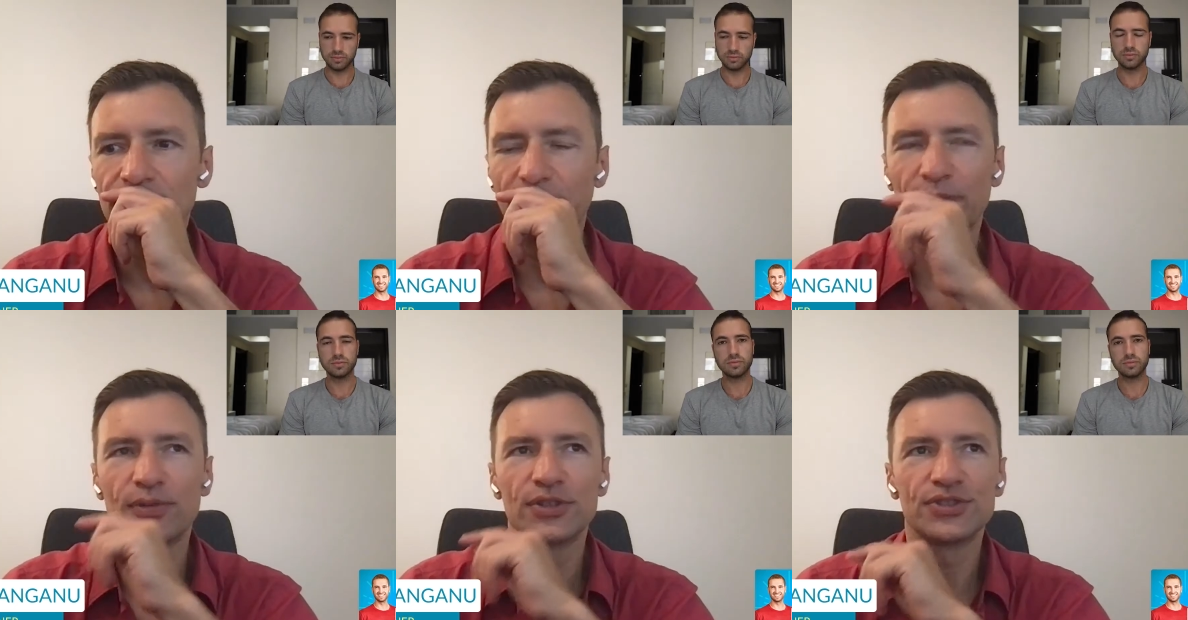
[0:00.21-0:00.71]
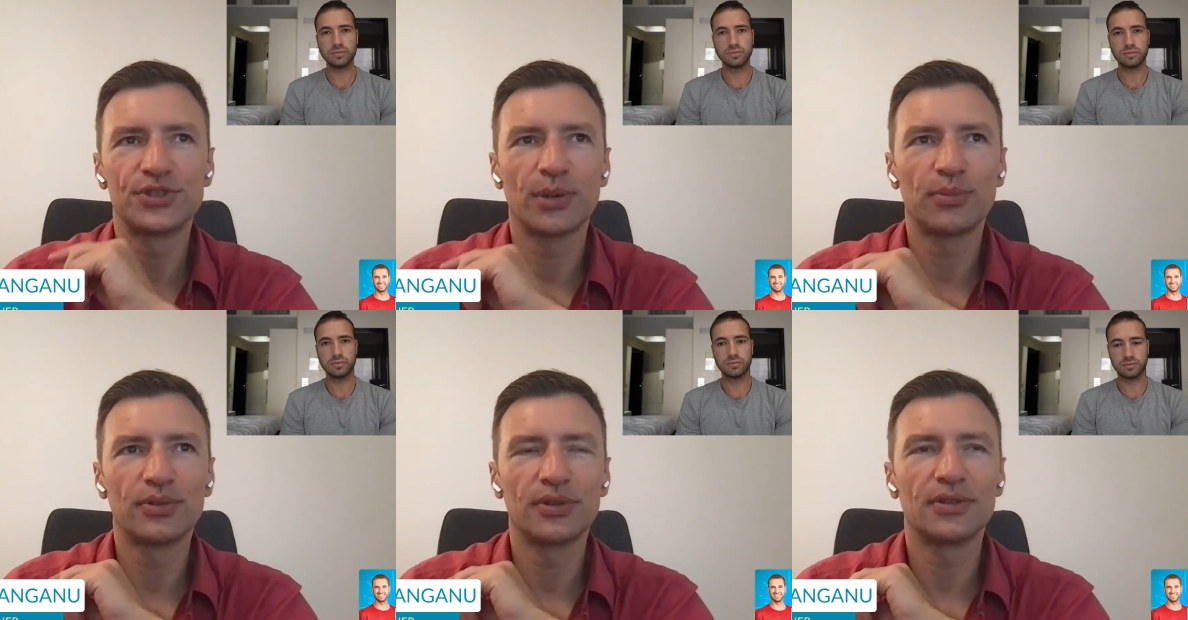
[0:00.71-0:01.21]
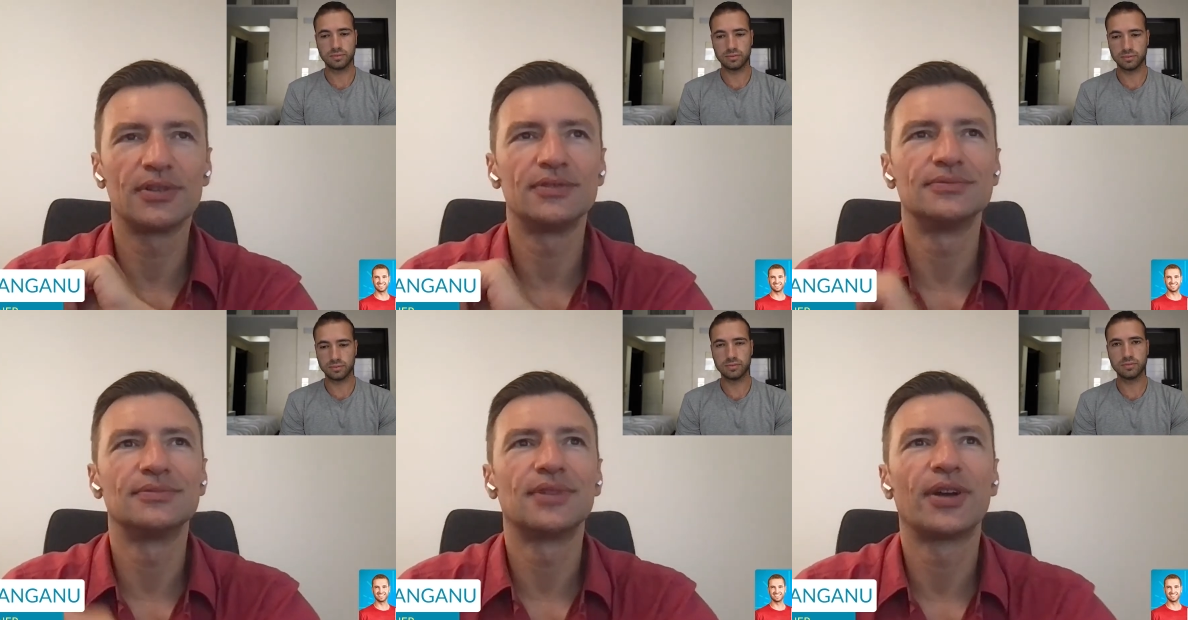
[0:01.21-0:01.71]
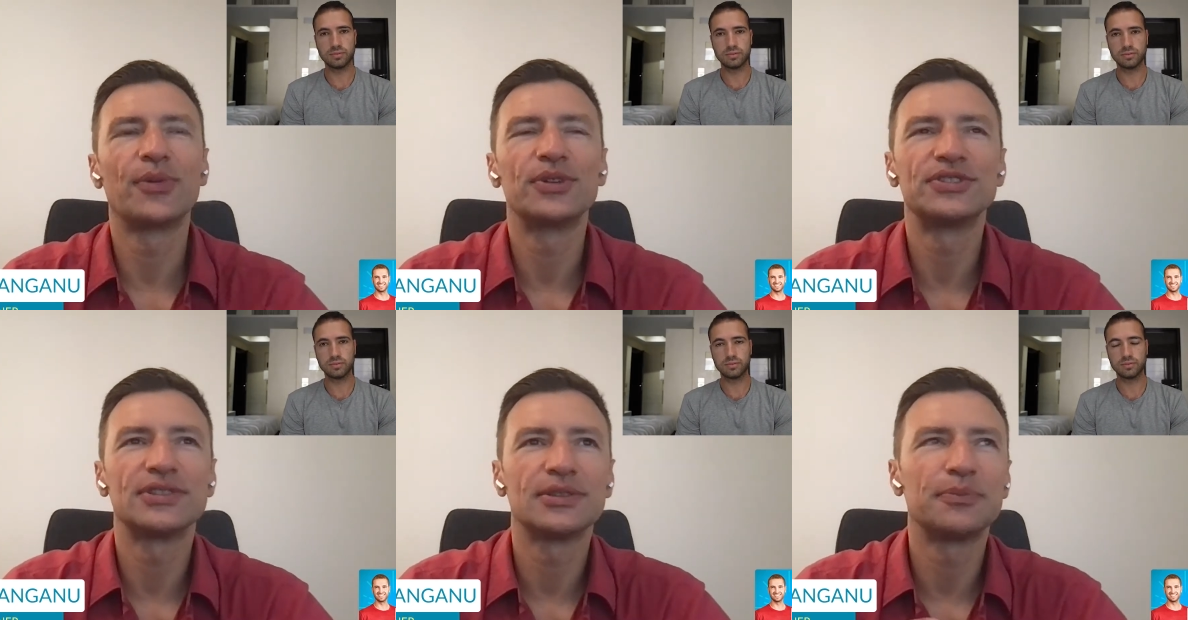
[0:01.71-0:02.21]
Speaker 1: my first job, um, I
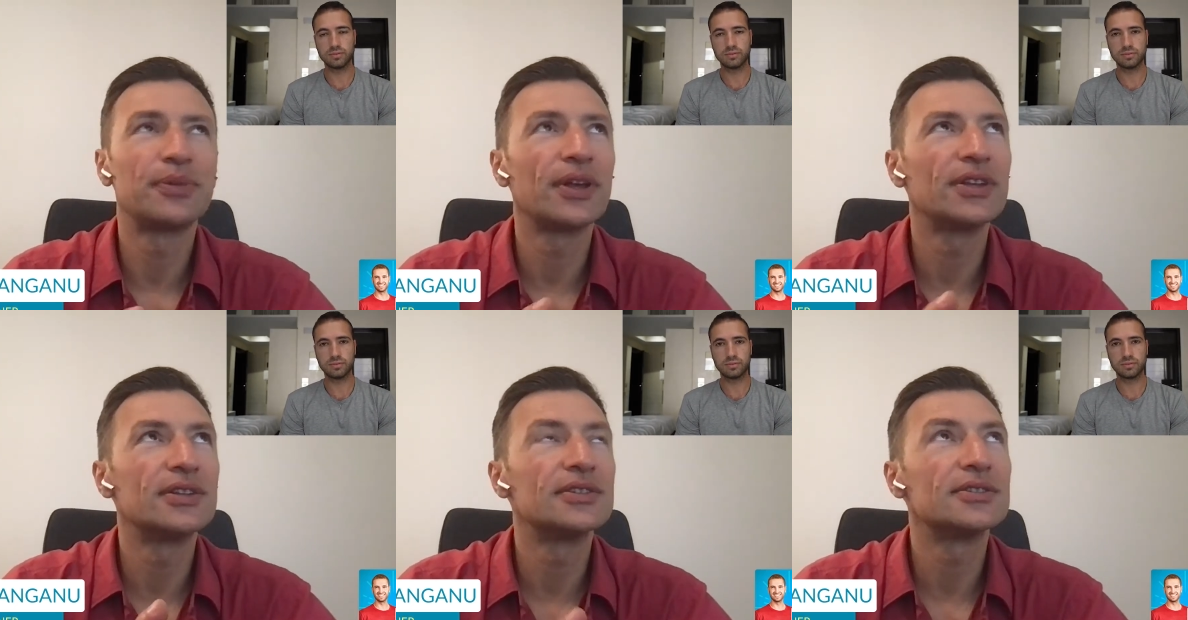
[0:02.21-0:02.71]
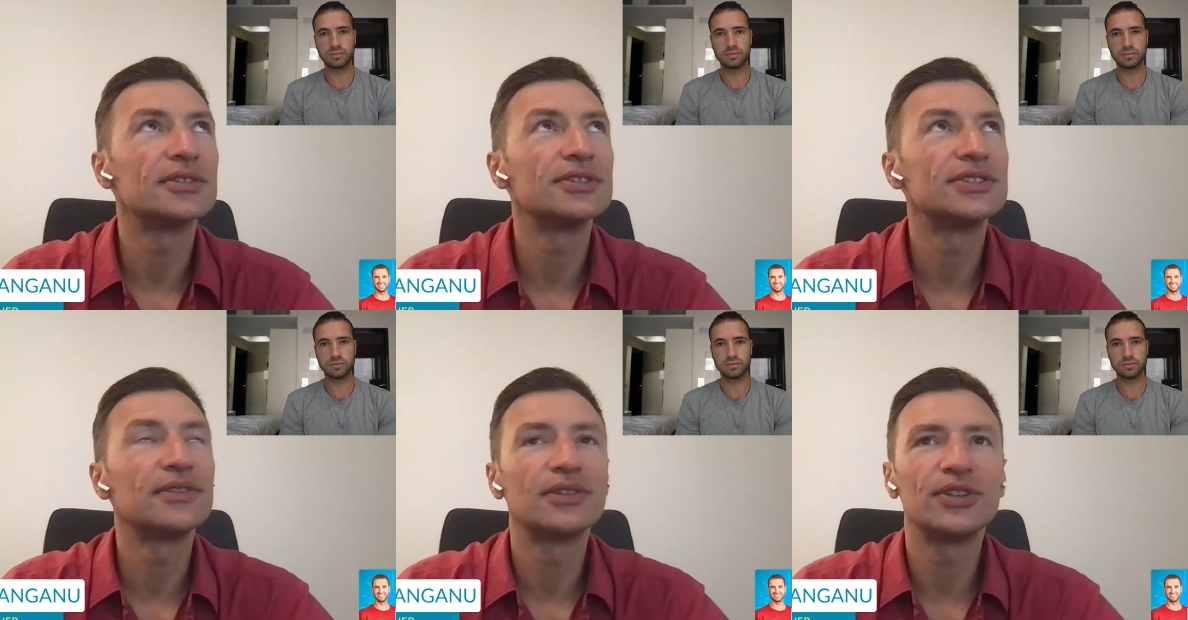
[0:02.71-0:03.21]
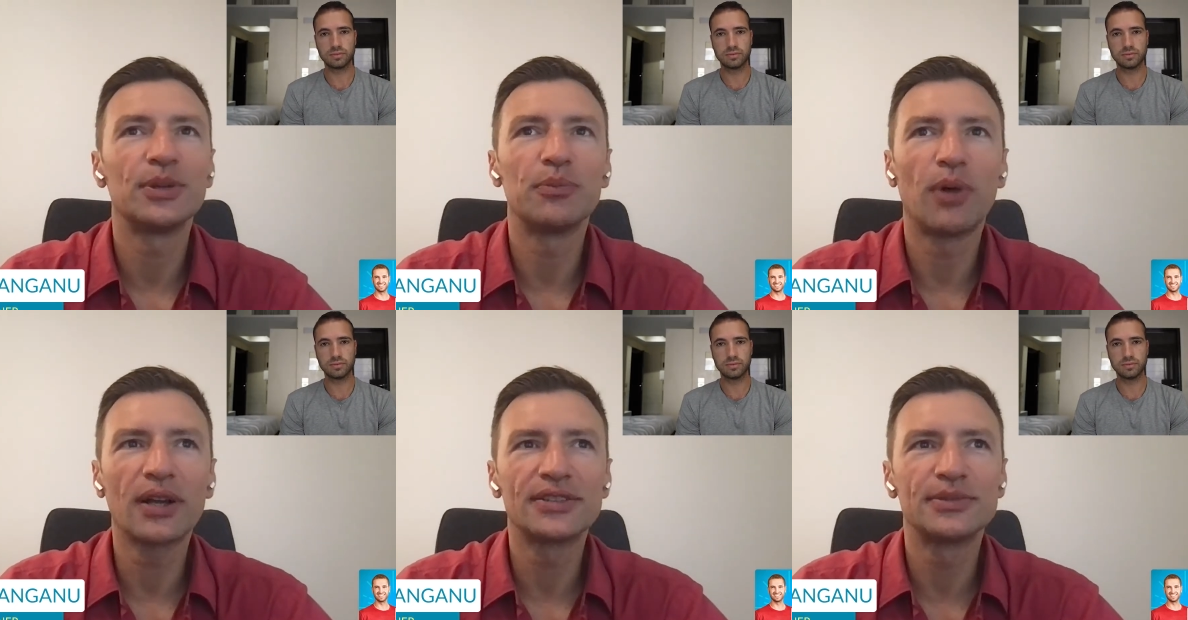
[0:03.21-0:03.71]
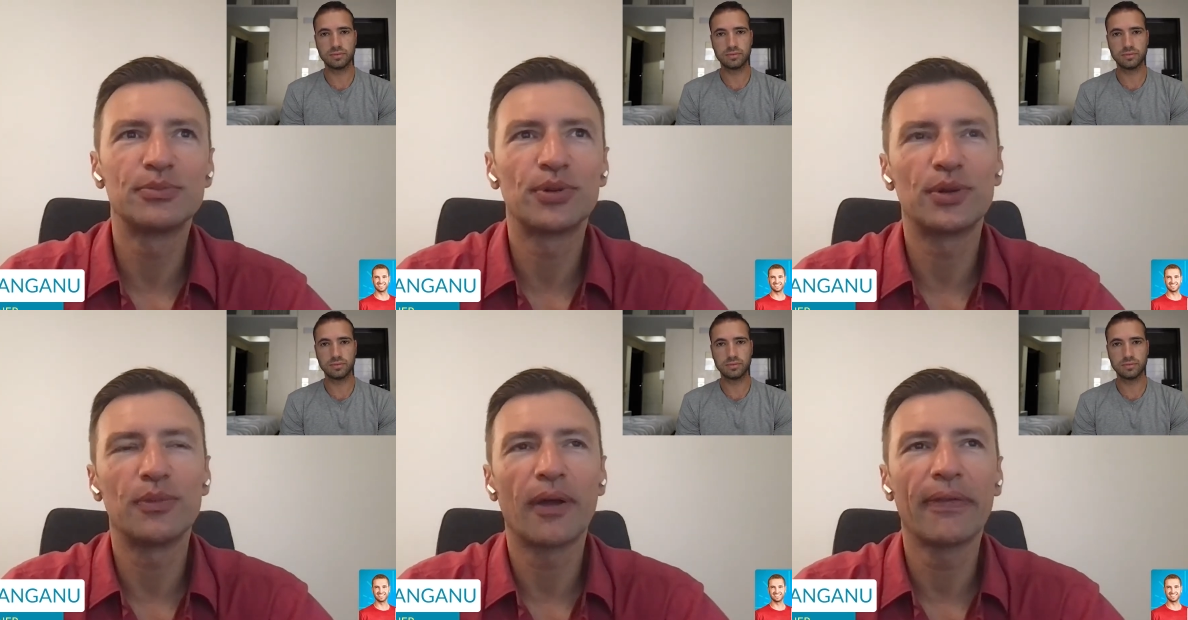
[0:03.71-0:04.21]
was uh, paid uh, 70 bucks
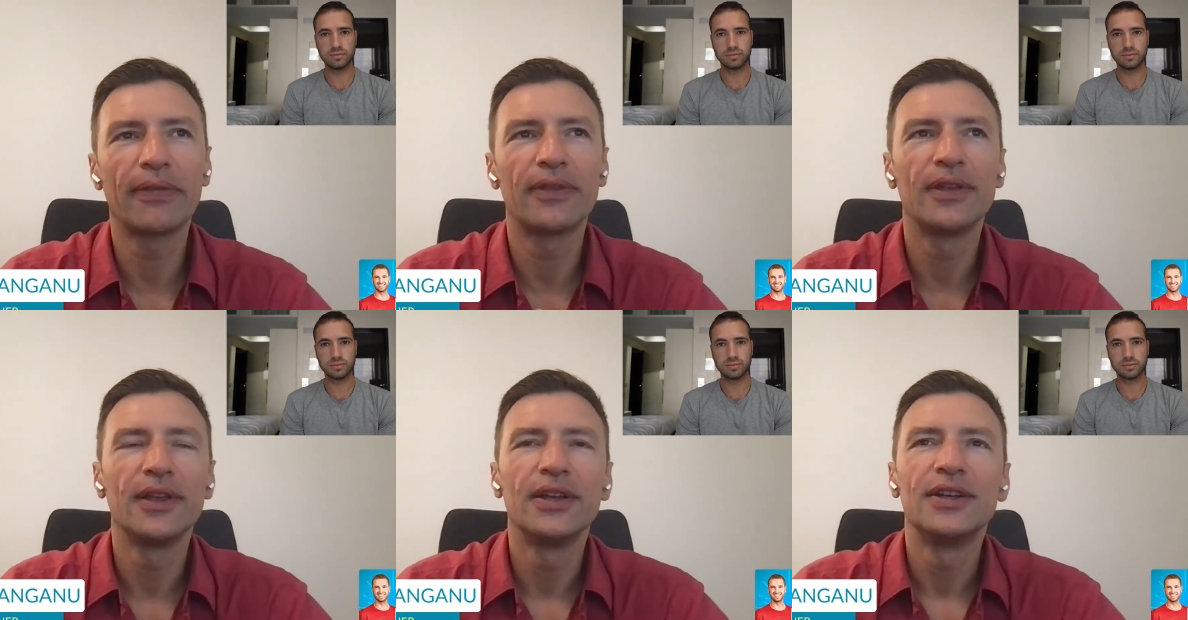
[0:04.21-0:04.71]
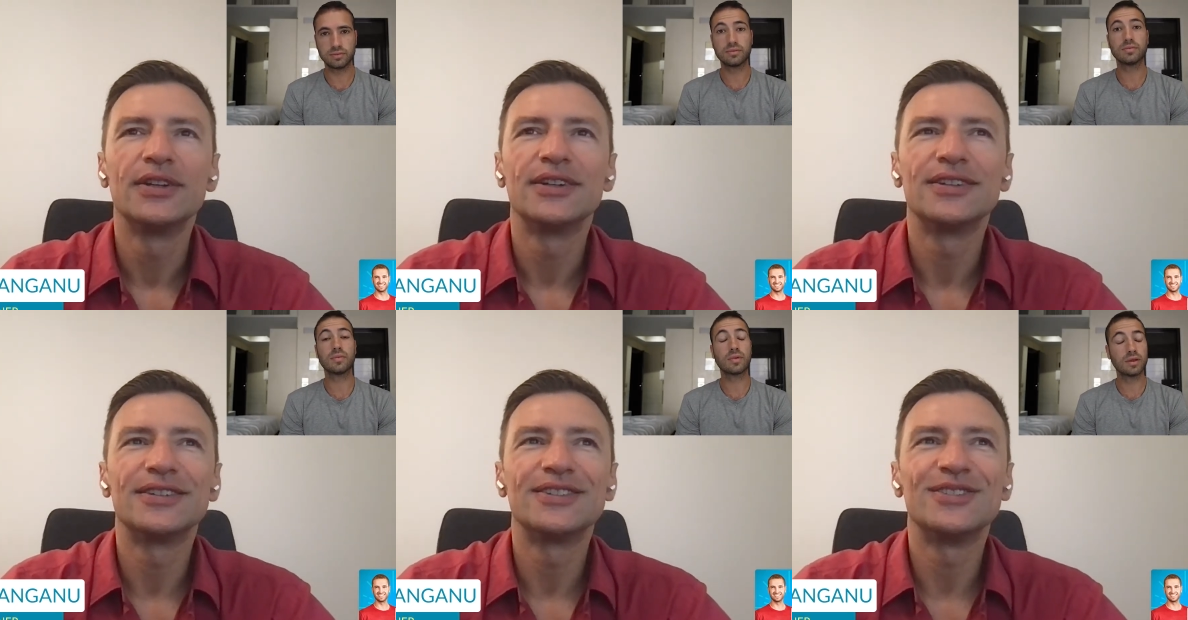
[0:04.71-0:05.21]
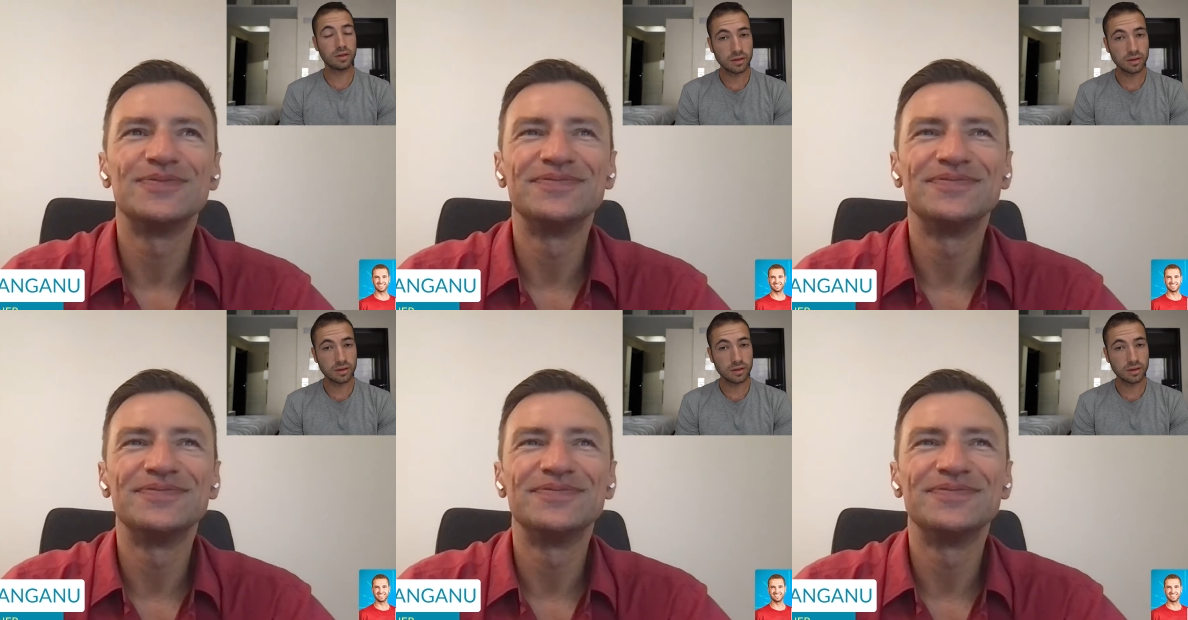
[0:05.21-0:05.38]
per month. Um,